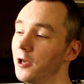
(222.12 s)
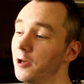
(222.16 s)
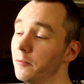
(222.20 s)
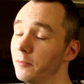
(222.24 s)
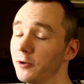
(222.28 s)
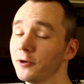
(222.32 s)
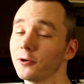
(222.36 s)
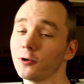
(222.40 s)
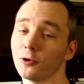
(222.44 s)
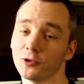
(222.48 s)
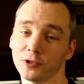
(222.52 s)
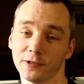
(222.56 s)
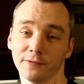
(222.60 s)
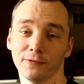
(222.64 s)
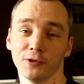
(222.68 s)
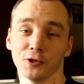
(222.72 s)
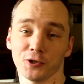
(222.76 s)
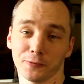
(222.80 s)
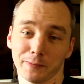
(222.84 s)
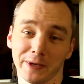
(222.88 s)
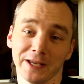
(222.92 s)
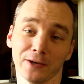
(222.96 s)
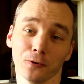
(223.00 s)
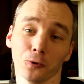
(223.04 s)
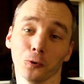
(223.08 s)
But of course, if you
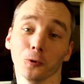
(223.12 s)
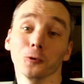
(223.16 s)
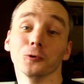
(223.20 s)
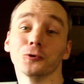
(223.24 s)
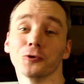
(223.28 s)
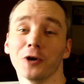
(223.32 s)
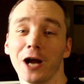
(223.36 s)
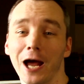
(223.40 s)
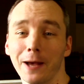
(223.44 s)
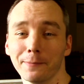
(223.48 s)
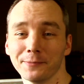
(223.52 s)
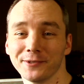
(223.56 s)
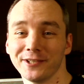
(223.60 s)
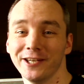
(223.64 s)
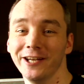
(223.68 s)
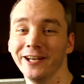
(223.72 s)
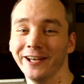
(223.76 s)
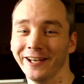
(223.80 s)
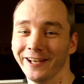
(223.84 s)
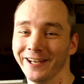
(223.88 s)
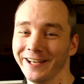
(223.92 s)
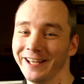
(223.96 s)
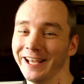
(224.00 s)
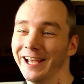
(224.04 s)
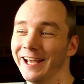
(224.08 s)
just make all traps,
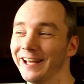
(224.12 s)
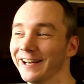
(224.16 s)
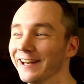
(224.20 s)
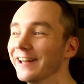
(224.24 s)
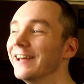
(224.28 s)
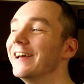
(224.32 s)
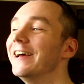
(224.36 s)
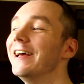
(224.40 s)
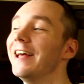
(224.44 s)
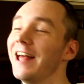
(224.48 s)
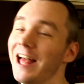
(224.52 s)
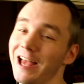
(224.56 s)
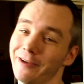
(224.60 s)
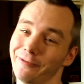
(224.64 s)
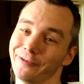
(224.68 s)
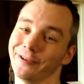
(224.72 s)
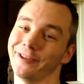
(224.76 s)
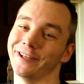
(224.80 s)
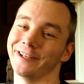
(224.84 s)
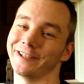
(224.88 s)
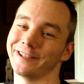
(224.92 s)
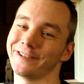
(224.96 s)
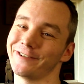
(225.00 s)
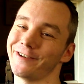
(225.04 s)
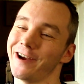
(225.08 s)
again,
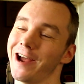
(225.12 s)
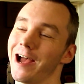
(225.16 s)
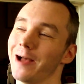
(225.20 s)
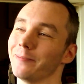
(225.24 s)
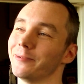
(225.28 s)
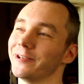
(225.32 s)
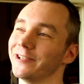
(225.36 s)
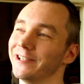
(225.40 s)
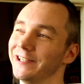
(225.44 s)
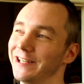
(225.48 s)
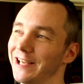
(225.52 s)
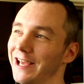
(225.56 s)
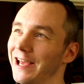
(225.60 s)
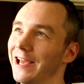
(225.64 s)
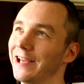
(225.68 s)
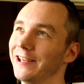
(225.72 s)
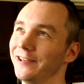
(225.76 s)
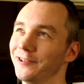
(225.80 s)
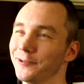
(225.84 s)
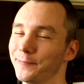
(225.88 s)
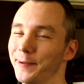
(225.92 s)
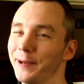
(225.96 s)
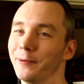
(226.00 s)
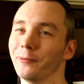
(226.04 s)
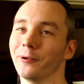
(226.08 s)
everything's trapped. And yeah,
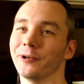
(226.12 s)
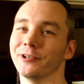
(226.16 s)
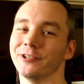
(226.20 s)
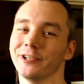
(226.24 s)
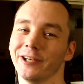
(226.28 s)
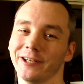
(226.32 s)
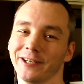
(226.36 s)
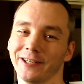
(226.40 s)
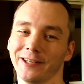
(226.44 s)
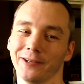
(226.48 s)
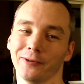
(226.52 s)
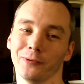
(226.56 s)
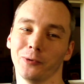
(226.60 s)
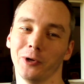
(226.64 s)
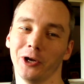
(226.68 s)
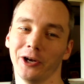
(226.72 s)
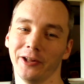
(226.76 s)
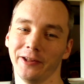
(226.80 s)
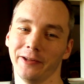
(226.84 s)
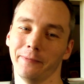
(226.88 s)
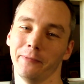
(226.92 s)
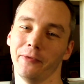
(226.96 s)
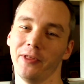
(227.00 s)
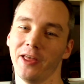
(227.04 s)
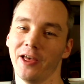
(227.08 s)
you spend 1 turn to kill one
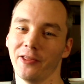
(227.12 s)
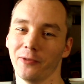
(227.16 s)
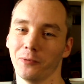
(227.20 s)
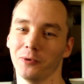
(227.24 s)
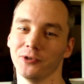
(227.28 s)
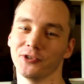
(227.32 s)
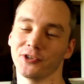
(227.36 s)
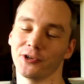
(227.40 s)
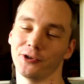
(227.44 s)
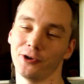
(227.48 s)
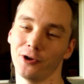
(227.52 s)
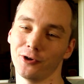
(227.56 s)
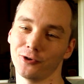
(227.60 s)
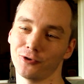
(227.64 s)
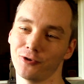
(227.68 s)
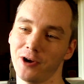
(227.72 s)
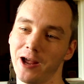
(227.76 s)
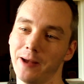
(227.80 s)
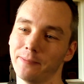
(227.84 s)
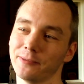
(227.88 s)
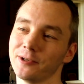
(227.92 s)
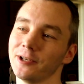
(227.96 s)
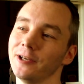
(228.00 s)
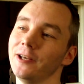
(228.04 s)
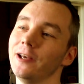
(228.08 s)
and the other ones are not
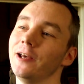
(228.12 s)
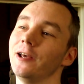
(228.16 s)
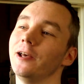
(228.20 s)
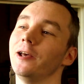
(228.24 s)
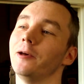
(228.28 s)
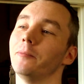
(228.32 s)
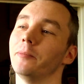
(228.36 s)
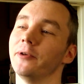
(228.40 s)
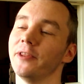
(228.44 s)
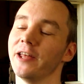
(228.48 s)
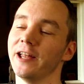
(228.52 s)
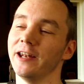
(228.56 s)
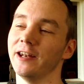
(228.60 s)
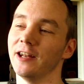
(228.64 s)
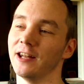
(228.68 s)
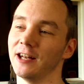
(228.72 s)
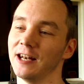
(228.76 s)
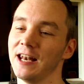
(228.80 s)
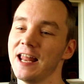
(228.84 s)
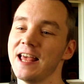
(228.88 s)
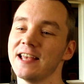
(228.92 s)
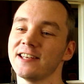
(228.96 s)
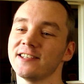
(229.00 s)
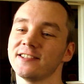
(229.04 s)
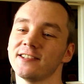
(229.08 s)
trapped, but then
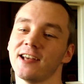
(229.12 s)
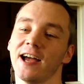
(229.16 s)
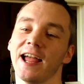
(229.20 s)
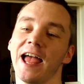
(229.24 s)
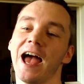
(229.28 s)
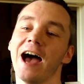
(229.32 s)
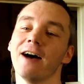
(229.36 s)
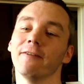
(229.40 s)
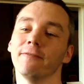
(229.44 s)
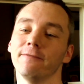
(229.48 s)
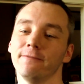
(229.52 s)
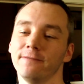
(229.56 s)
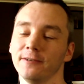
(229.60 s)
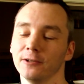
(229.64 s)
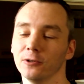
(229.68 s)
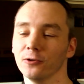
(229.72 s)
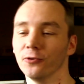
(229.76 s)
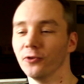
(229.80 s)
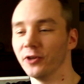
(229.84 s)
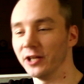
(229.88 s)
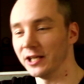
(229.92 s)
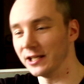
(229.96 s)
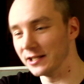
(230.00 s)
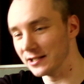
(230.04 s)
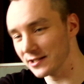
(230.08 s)
unless I have
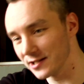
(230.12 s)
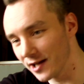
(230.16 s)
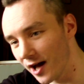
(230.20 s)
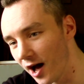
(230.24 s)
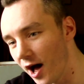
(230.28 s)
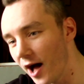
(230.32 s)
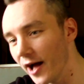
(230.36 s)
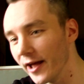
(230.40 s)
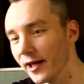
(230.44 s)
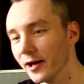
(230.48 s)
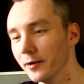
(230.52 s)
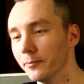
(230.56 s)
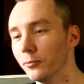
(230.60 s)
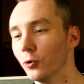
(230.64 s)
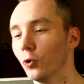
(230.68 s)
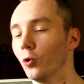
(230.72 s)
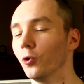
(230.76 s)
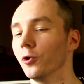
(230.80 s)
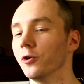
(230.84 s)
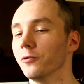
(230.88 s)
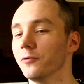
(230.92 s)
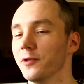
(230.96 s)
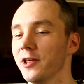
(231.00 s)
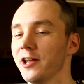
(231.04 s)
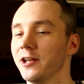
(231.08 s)
filled the entire
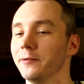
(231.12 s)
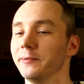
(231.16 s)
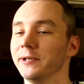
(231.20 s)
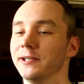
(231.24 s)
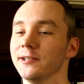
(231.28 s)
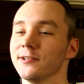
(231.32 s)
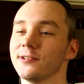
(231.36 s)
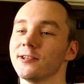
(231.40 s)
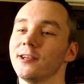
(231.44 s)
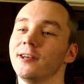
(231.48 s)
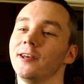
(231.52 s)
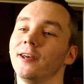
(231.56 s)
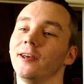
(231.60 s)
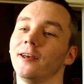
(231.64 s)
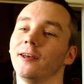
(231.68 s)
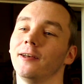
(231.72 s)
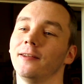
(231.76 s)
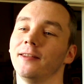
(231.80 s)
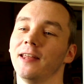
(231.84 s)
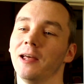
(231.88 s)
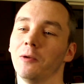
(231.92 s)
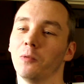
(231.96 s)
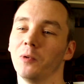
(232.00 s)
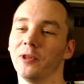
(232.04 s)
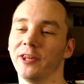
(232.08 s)
board with enemies,
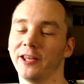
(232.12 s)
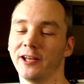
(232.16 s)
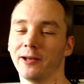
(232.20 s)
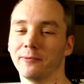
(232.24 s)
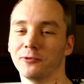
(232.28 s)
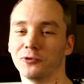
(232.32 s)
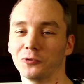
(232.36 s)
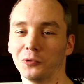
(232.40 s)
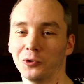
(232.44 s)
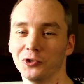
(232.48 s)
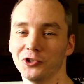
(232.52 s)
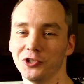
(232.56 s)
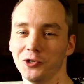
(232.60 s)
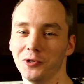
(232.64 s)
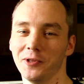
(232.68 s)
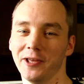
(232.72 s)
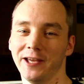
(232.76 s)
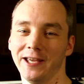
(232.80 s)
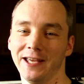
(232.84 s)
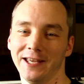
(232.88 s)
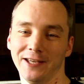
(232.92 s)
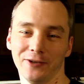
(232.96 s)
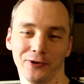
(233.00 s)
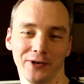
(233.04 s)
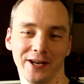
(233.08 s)
then when they come towards you,
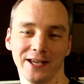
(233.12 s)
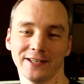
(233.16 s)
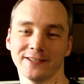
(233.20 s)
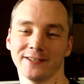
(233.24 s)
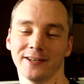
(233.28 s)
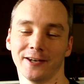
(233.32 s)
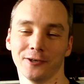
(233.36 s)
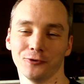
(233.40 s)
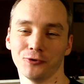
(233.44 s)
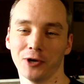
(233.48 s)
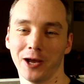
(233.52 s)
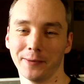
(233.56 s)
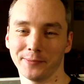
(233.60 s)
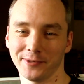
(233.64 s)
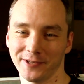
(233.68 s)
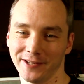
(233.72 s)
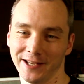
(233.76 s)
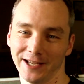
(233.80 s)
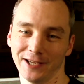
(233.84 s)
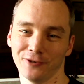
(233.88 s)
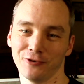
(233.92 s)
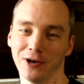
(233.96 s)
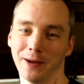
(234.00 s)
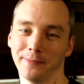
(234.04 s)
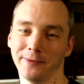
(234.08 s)
they hit your next set of traps and
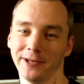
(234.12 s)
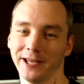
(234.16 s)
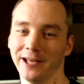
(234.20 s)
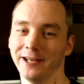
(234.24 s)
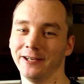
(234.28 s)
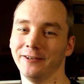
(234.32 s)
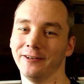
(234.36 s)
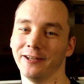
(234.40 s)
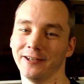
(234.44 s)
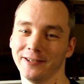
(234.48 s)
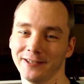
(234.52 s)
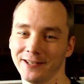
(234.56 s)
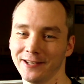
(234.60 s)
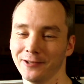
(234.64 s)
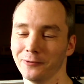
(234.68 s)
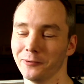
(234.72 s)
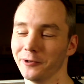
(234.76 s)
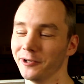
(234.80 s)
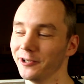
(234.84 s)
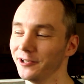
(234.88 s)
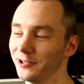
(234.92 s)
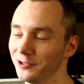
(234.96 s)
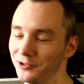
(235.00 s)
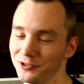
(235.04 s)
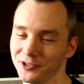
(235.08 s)
they get trapped again, you get to kill
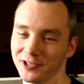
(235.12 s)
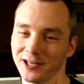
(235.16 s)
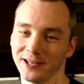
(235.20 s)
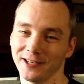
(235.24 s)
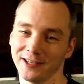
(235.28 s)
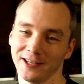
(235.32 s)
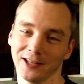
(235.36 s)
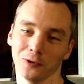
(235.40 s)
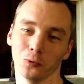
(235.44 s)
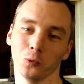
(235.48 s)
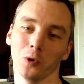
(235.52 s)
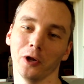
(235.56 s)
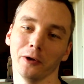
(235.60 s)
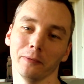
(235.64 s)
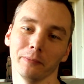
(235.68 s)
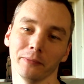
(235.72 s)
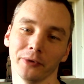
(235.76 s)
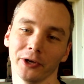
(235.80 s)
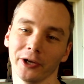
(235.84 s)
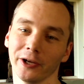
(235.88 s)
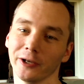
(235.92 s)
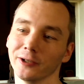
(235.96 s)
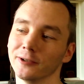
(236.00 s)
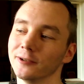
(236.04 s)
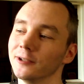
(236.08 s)
one, and you just get to kill 1
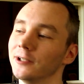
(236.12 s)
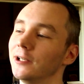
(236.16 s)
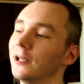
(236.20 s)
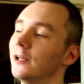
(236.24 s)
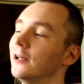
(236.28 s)
per